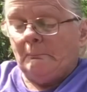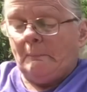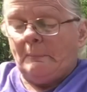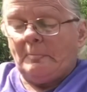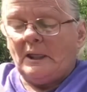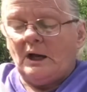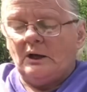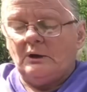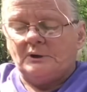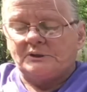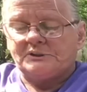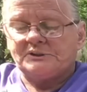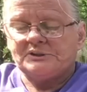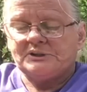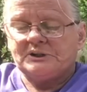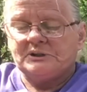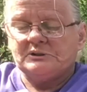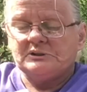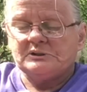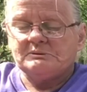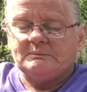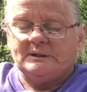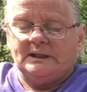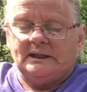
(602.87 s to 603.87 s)
Oh,
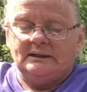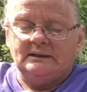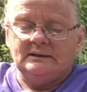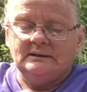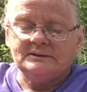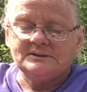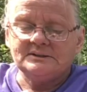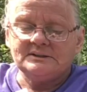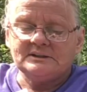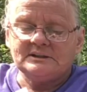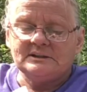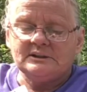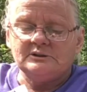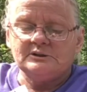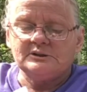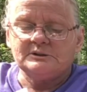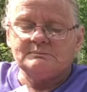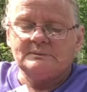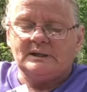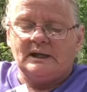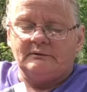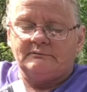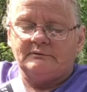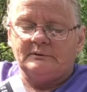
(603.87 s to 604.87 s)
excuse me
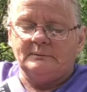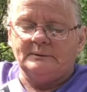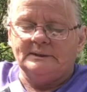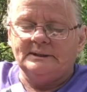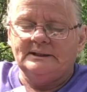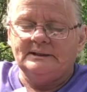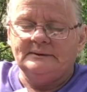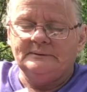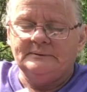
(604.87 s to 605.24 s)
everyone.